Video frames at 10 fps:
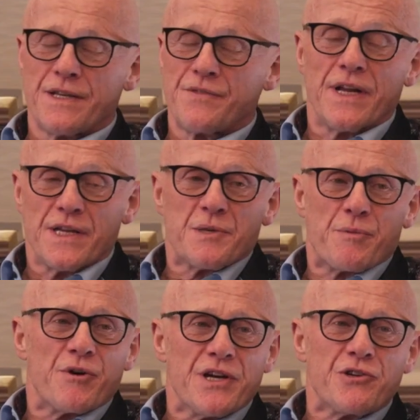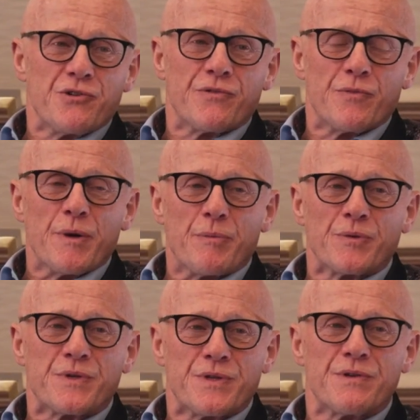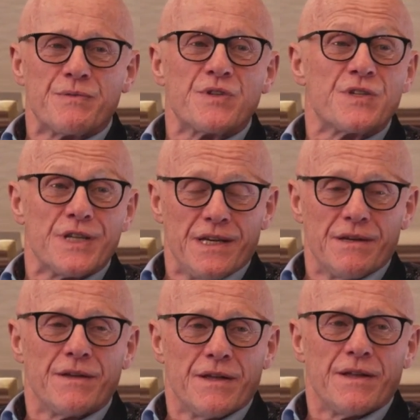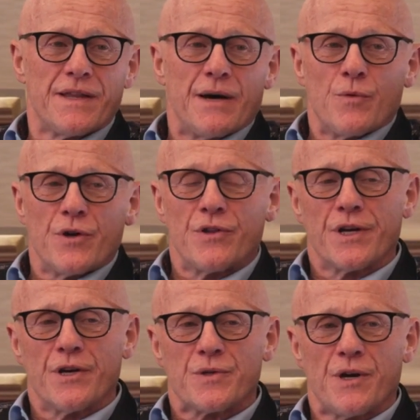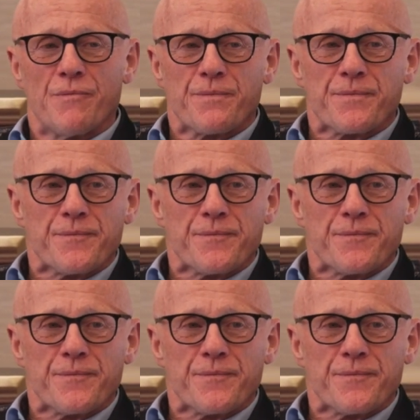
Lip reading: it's very inspirational for people to see that work that goes on.